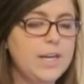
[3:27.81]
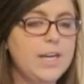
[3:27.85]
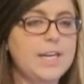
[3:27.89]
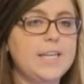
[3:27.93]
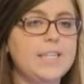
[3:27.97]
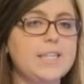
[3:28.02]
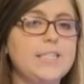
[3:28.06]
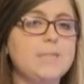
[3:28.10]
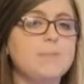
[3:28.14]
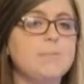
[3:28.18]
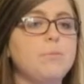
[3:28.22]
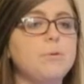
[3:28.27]

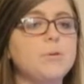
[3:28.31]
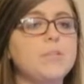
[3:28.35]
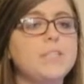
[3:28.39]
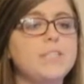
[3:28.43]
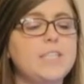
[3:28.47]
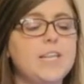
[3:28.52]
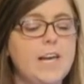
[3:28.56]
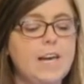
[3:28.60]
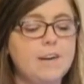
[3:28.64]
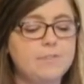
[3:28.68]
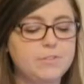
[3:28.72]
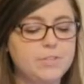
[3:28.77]
It's important
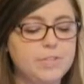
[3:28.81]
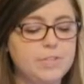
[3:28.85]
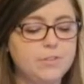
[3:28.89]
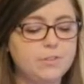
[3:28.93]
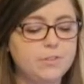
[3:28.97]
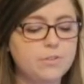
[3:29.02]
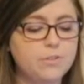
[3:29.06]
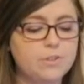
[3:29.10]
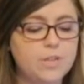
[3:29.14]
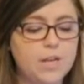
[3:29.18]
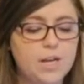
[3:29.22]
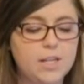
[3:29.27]
to have
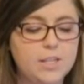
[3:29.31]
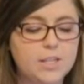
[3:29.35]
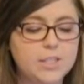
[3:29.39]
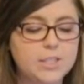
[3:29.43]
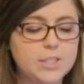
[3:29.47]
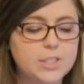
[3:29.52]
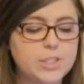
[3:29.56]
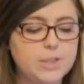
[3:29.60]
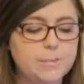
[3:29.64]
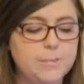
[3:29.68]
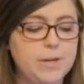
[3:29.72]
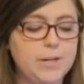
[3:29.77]
general
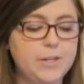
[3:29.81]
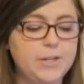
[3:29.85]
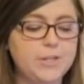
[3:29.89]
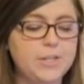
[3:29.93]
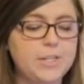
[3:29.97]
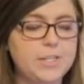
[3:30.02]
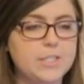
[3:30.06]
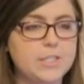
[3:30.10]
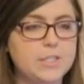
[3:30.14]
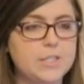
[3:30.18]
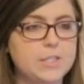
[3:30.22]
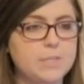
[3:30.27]
knowledge about your
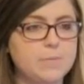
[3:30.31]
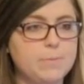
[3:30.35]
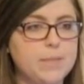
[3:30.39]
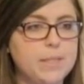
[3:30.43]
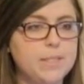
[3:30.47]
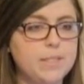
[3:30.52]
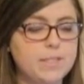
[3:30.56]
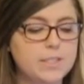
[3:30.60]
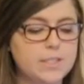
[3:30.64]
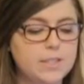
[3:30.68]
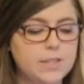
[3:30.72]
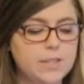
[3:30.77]

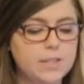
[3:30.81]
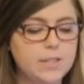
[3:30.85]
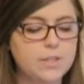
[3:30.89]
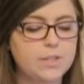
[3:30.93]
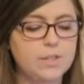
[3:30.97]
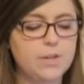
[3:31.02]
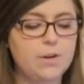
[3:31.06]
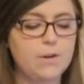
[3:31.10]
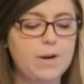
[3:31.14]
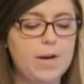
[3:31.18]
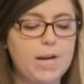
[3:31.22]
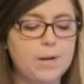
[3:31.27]
instrument,
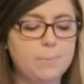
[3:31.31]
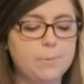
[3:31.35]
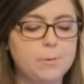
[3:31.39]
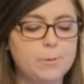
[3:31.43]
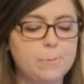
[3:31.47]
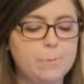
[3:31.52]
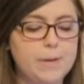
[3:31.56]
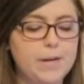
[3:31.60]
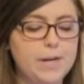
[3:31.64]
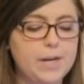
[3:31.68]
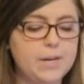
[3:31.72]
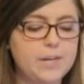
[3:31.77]
know how to
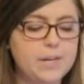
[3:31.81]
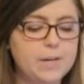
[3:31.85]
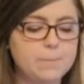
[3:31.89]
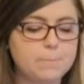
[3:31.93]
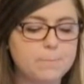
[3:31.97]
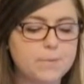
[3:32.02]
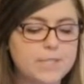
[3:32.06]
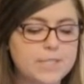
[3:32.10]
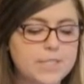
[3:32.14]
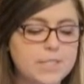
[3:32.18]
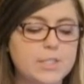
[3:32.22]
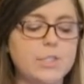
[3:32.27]
prepare and
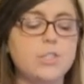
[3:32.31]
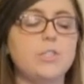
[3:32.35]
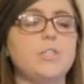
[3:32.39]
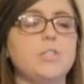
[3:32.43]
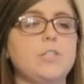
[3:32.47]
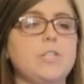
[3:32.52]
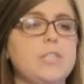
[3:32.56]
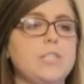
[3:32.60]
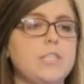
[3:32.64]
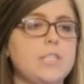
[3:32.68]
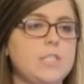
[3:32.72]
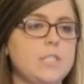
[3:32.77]
position
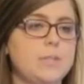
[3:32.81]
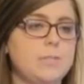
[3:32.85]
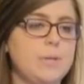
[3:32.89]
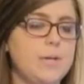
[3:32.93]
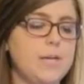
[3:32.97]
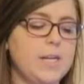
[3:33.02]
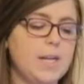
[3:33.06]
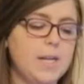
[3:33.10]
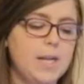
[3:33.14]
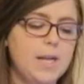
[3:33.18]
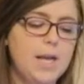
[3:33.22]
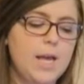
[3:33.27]
your
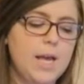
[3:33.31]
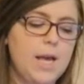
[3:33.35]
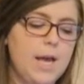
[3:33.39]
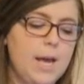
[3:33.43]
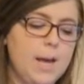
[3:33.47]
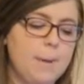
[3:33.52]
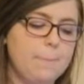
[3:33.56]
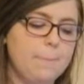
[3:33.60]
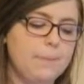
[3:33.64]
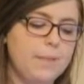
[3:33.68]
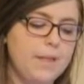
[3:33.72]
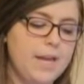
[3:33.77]
instrument,
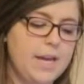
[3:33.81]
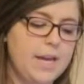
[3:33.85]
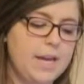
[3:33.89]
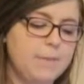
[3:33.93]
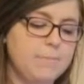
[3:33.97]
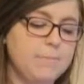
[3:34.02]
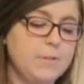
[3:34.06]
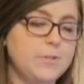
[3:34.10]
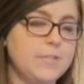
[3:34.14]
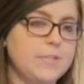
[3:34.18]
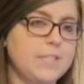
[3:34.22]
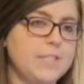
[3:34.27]
and play
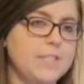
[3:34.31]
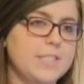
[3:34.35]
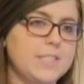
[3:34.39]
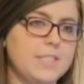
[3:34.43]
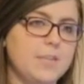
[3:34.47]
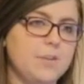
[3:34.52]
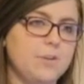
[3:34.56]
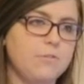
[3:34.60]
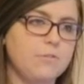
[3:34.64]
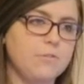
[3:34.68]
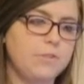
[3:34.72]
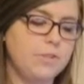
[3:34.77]
music
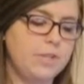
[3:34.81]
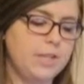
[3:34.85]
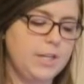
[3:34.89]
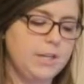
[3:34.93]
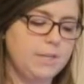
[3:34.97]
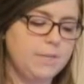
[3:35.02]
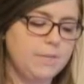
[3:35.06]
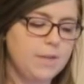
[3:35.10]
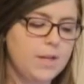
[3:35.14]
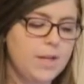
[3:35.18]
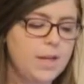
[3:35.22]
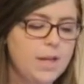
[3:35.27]
skillfully.
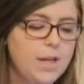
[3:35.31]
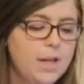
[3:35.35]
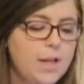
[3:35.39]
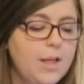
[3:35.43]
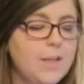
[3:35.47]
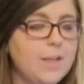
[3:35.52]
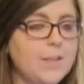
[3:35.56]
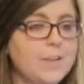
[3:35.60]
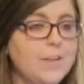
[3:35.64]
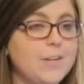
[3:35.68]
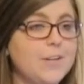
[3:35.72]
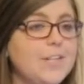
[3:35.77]

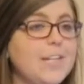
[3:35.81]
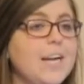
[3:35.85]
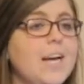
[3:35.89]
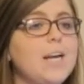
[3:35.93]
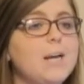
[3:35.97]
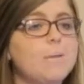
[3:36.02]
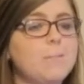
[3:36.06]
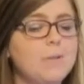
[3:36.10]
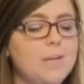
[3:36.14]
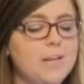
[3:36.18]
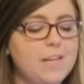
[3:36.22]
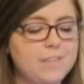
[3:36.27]
Learning
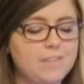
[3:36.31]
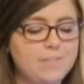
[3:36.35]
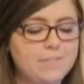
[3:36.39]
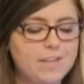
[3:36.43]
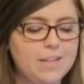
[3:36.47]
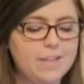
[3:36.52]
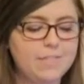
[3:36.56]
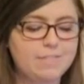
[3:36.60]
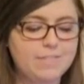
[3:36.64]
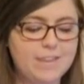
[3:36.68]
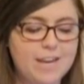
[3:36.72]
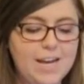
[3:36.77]
how to play
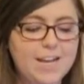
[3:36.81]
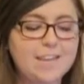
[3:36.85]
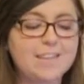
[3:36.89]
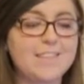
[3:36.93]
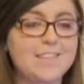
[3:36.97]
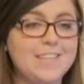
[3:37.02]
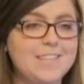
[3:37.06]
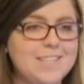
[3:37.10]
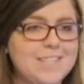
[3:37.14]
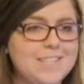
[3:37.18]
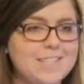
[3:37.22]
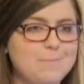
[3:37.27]
the
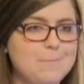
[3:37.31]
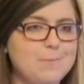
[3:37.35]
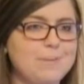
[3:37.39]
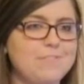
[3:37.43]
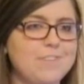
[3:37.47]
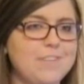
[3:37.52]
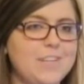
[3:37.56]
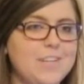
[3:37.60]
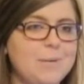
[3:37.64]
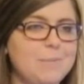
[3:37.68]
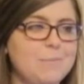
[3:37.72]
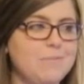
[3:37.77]
violin has been
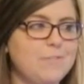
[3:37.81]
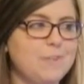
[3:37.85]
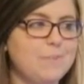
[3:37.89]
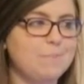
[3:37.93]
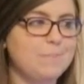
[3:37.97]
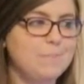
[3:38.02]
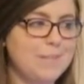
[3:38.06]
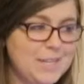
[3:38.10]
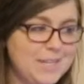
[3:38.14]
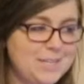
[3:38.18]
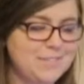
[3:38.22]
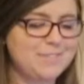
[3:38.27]
very
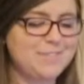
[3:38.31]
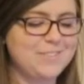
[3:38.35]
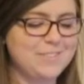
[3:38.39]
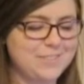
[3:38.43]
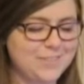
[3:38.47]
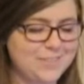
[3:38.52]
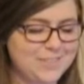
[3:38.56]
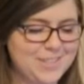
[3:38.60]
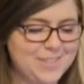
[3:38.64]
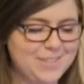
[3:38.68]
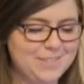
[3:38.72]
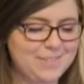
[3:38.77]

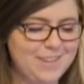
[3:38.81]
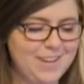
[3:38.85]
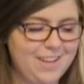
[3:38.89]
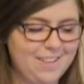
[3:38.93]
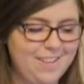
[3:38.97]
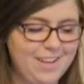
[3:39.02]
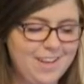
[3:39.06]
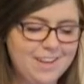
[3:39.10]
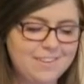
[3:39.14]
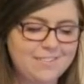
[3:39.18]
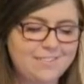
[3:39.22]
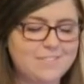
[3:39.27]
beneficial in my
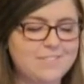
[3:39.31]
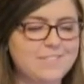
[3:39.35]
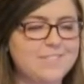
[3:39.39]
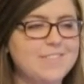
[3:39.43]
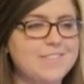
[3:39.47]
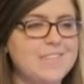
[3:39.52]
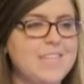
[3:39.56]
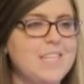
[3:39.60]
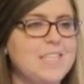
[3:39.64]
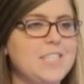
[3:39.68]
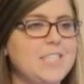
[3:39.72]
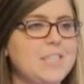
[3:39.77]
life,
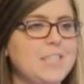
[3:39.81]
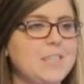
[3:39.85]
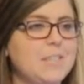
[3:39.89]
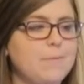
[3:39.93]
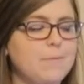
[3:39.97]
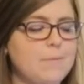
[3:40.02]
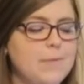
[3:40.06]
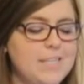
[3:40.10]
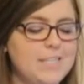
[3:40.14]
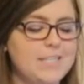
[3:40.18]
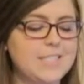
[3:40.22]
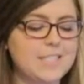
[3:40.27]
teaching
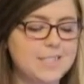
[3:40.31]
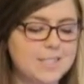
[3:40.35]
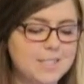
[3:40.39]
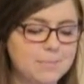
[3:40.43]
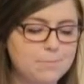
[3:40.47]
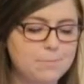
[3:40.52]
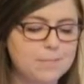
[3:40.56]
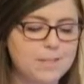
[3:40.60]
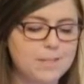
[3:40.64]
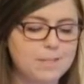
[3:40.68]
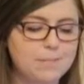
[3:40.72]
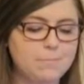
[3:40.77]
me
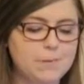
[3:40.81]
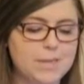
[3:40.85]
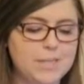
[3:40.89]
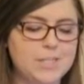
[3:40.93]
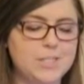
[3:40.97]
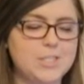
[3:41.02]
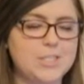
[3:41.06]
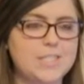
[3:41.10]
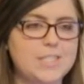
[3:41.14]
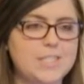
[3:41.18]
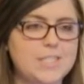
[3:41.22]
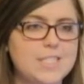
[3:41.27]
discipline,
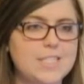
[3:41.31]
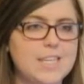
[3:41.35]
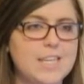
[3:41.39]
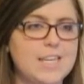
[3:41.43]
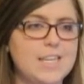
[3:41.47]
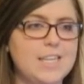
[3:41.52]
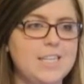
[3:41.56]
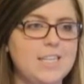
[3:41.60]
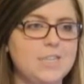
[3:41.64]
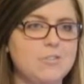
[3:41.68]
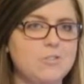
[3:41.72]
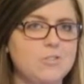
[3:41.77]
patience, and
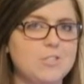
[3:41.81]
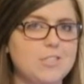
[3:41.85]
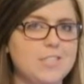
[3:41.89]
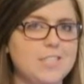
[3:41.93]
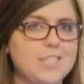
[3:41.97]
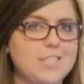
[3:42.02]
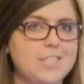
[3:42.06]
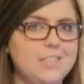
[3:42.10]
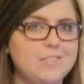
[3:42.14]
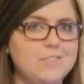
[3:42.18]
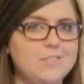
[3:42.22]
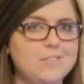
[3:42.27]
an
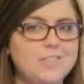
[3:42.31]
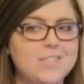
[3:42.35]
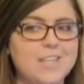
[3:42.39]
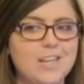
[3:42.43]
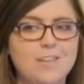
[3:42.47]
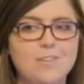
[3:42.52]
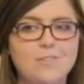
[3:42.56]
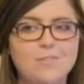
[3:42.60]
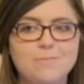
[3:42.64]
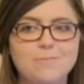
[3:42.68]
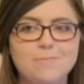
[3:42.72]
interesting new skill.